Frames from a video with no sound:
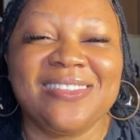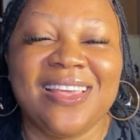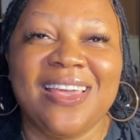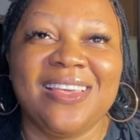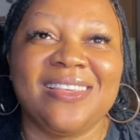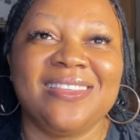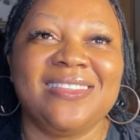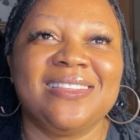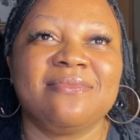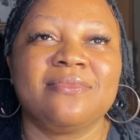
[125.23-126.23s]
These are
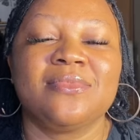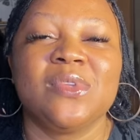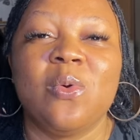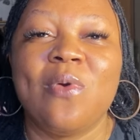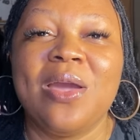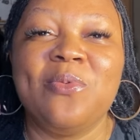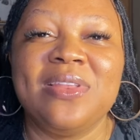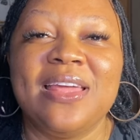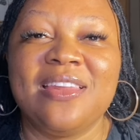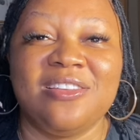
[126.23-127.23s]
just people that
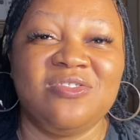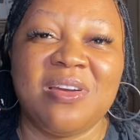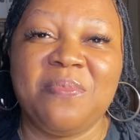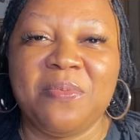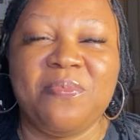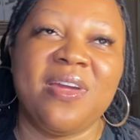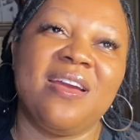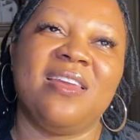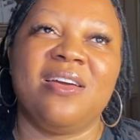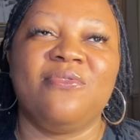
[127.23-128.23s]
genuinely
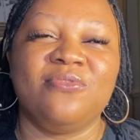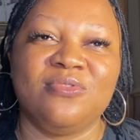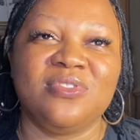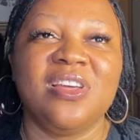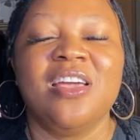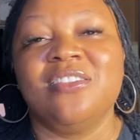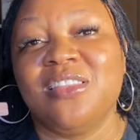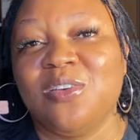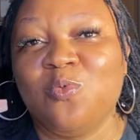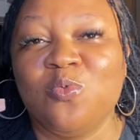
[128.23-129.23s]
love
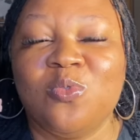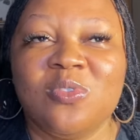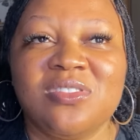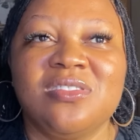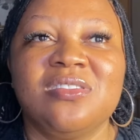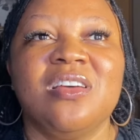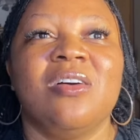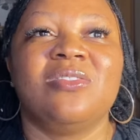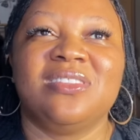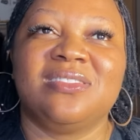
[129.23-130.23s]
Ghanaian food
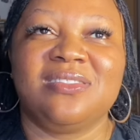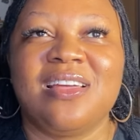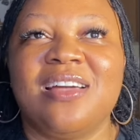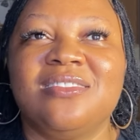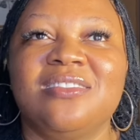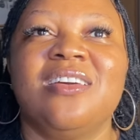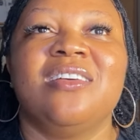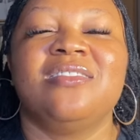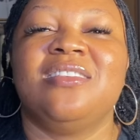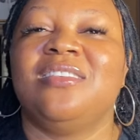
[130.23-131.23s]
and they just want to
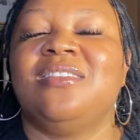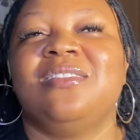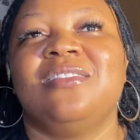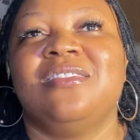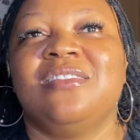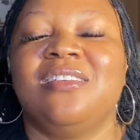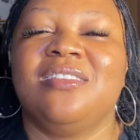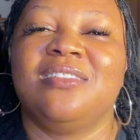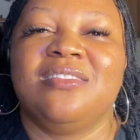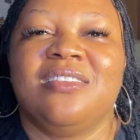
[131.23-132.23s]
try it out.
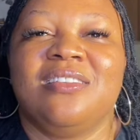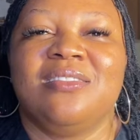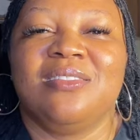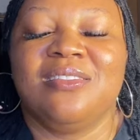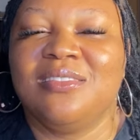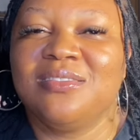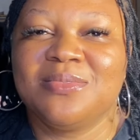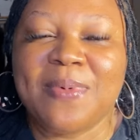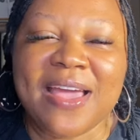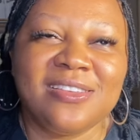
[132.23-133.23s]
They do
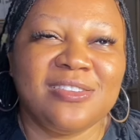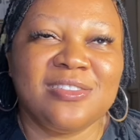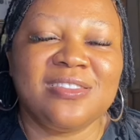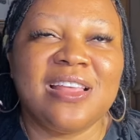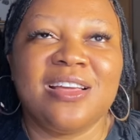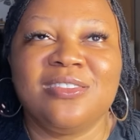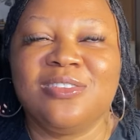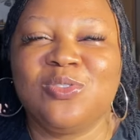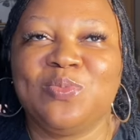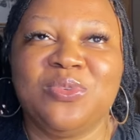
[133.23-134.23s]
not just want to try
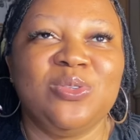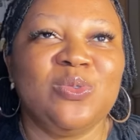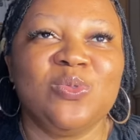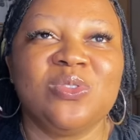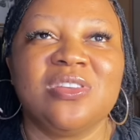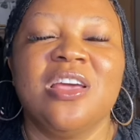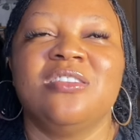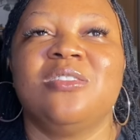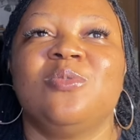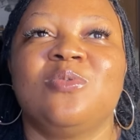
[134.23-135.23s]
it out, they also
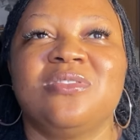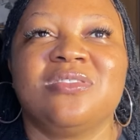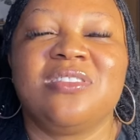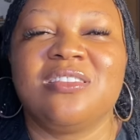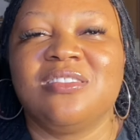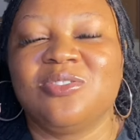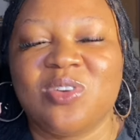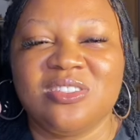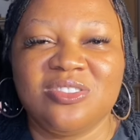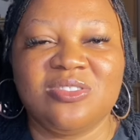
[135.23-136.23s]
want to try
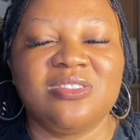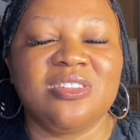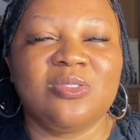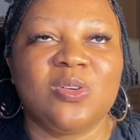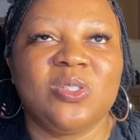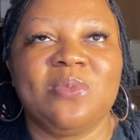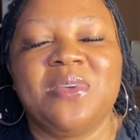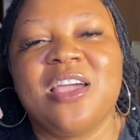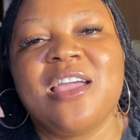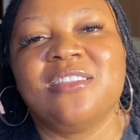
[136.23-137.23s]
making it by
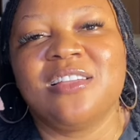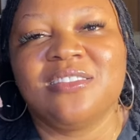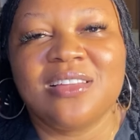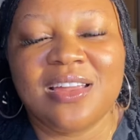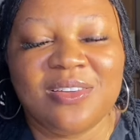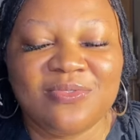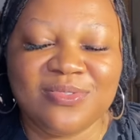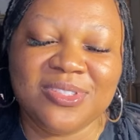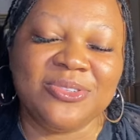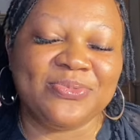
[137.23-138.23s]
themselves. So I saw
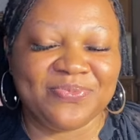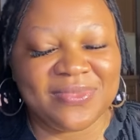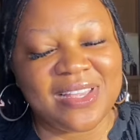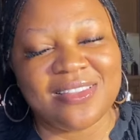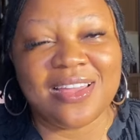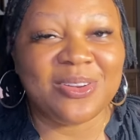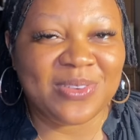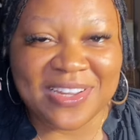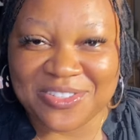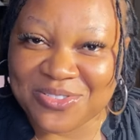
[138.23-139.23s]
someone trying to
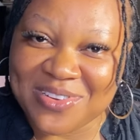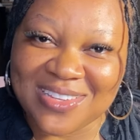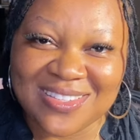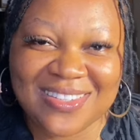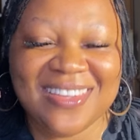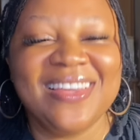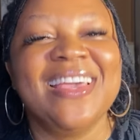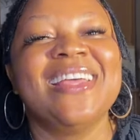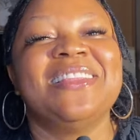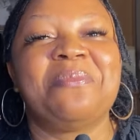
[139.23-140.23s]
make waakye
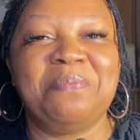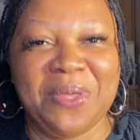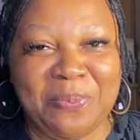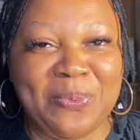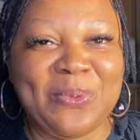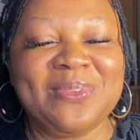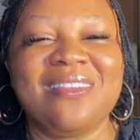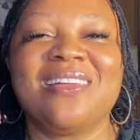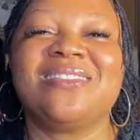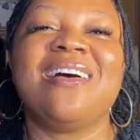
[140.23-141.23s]
and he's
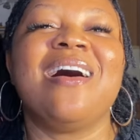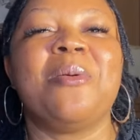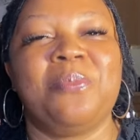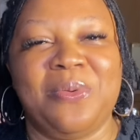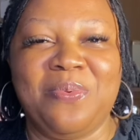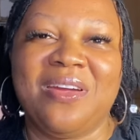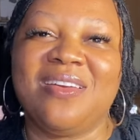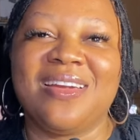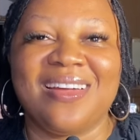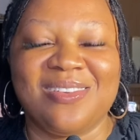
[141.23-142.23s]
not even a
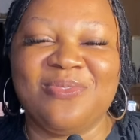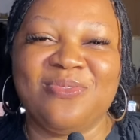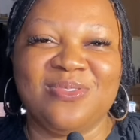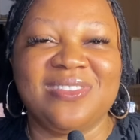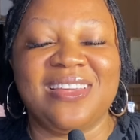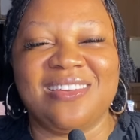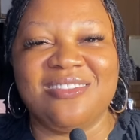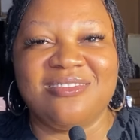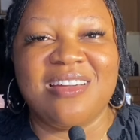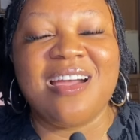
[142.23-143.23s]
Ghanaian. I
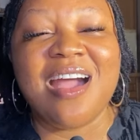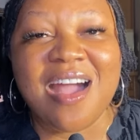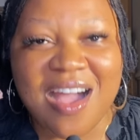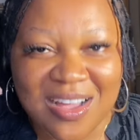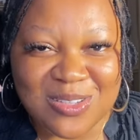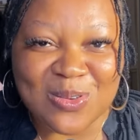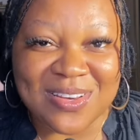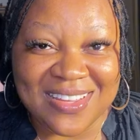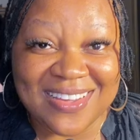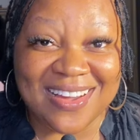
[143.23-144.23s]
also I also
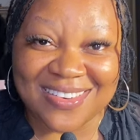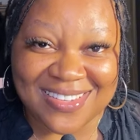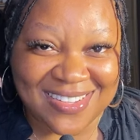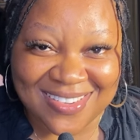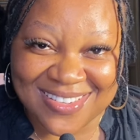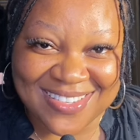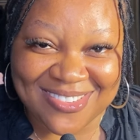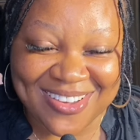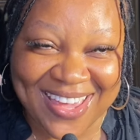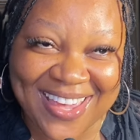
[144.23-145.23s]
saw someone
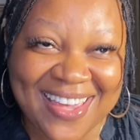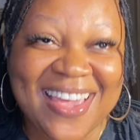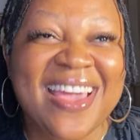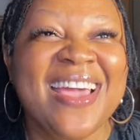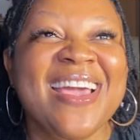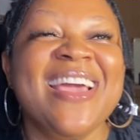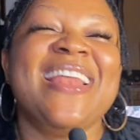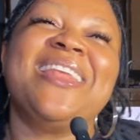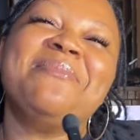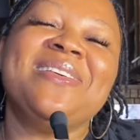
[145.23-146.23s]
making
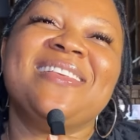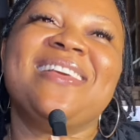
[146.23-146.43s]
um